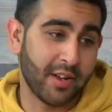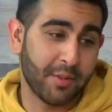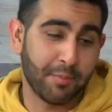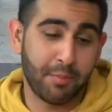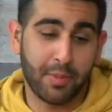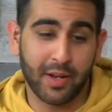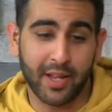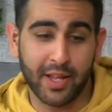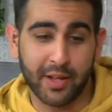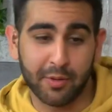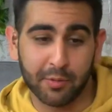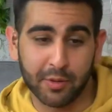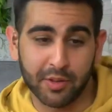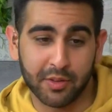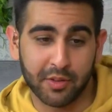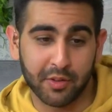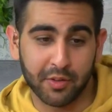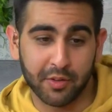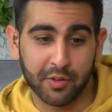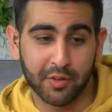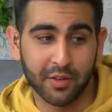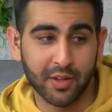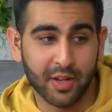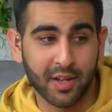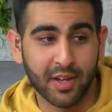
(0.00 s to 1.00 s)
to play with
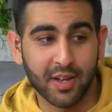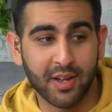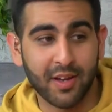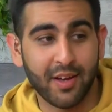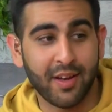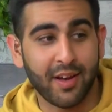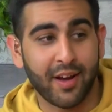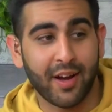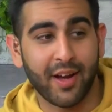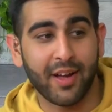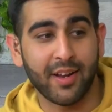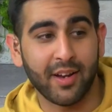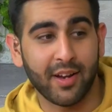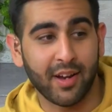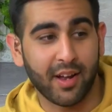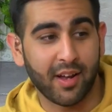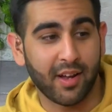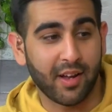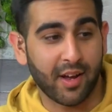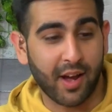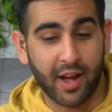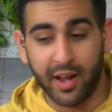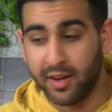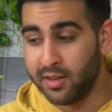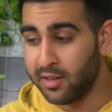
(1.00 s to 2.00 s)
you and
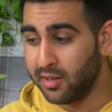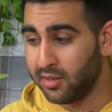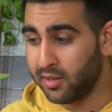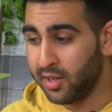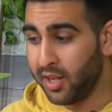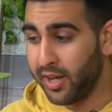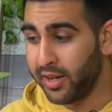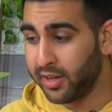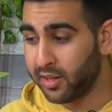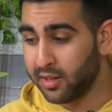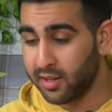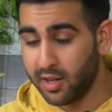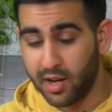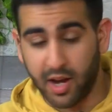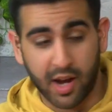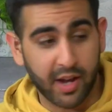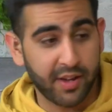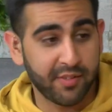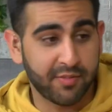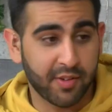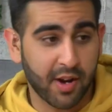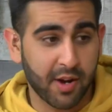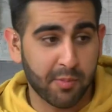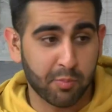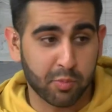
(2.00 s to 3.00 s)
like
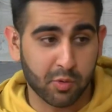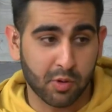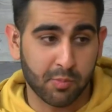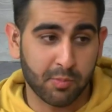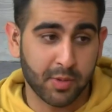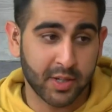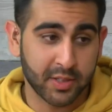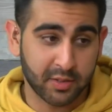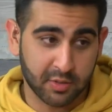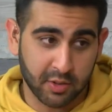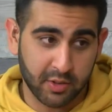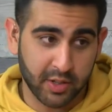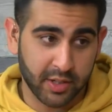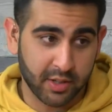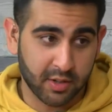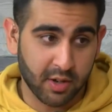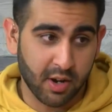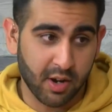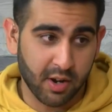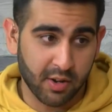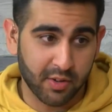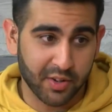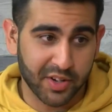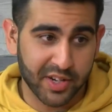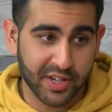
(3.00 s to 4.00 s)
if I brought my toy
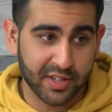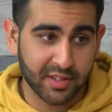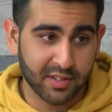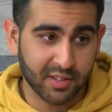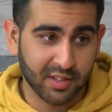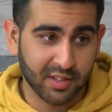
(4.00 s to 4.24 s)
car in.